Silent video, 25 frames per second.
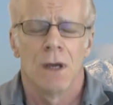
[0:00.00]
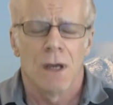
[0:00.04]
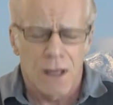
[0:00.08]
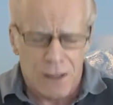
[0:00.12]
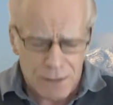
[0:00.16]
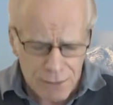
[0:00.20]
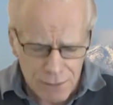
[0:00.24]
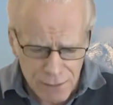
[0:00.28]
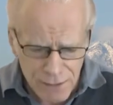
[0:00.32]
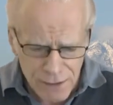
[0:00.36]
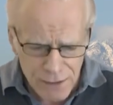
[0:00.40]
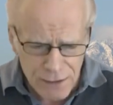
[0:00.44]

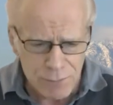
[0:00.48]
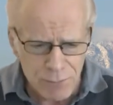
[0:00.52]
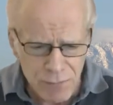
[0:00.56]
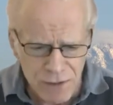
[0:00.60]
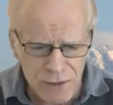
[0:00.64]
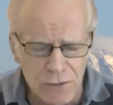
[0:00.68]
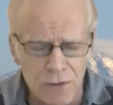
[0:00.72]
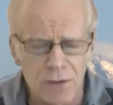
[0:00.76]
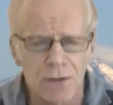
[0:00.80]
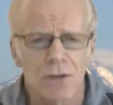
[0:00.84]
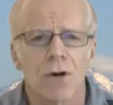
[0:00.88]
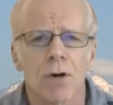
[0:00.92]
And lead
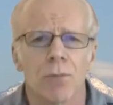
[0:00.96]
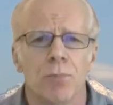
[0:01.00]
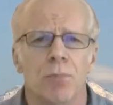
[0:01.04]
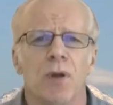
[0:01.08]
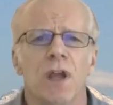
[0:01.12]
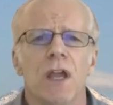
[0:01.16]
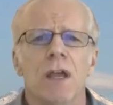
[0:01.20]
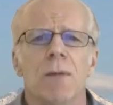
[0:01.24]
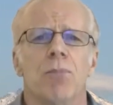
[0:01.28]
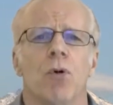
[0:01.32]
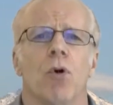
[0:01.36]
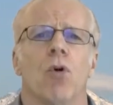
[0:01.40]
me to your
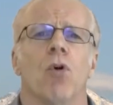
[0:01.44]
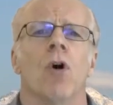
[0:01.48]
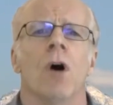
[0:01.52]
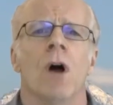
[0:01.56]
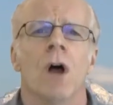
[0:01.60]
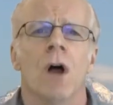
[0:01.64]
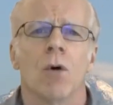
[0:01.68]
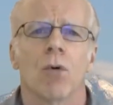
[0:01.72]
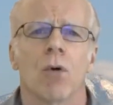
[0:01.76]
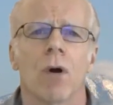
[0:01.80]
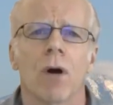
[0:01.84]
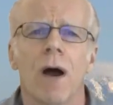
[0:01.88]
people
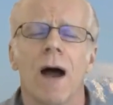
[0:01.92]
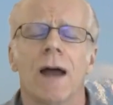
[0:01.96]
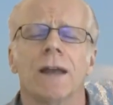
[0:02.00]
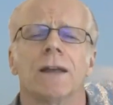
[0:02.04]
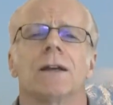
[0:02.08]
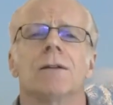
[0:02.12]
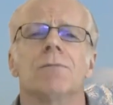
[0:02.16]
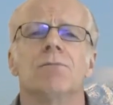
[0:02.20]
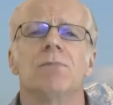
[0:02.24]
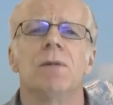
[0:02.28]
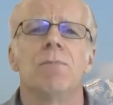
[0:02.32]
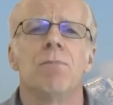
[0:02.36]
where I
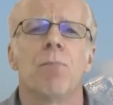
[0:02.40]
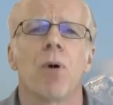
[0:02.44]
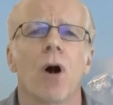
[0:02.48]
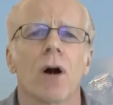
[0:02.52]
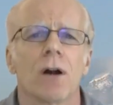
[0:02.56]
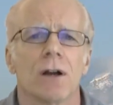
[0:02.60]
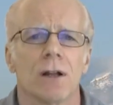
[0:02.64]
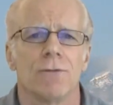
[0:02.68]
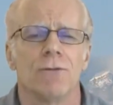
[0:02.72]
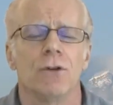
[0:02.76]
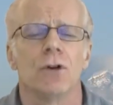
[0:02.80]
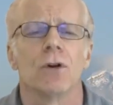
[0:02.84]
can be
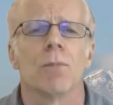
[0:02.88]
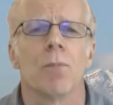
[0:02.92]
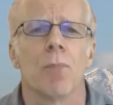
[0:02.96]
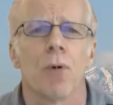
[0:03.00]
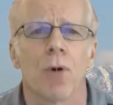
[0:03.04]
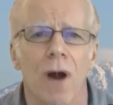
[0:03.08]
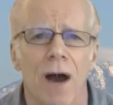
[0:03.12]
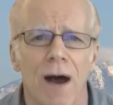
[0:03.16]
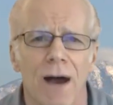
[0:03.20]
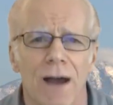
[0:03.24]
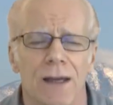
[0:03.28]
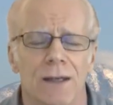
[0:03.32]
part of your
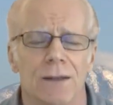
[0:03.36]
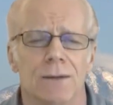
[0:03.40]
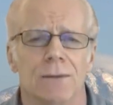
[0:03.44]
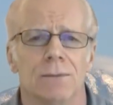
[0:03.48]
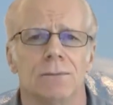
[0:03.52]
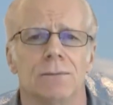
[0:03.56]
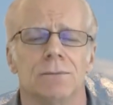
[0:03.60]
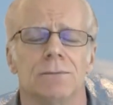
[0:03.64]
bride.